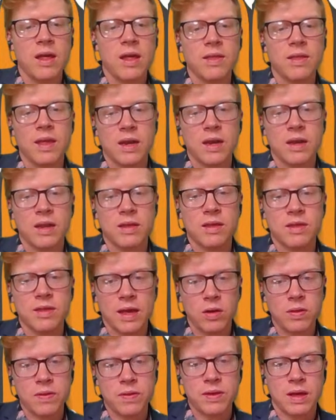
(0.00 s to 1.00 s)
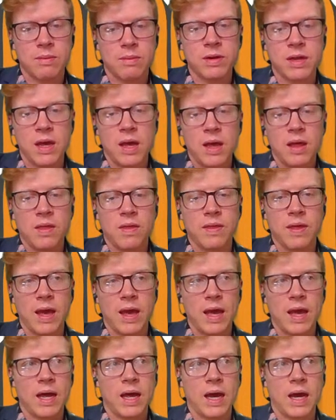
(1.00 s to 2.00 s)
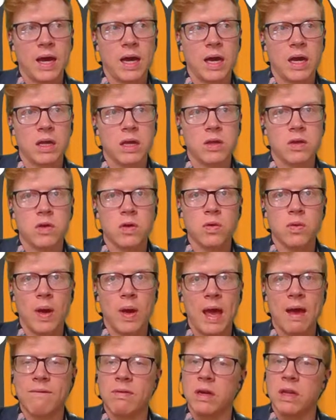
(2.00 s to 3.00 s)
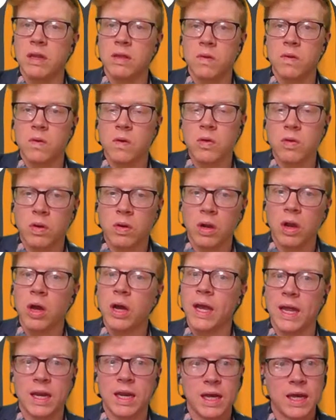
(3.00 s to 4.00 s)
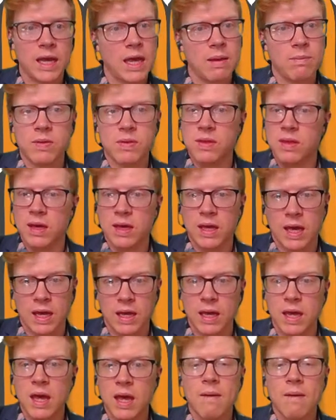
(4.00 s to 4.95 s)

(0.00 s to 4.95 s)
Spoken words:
That is that concept that you have an internal clock and it keeps ticking.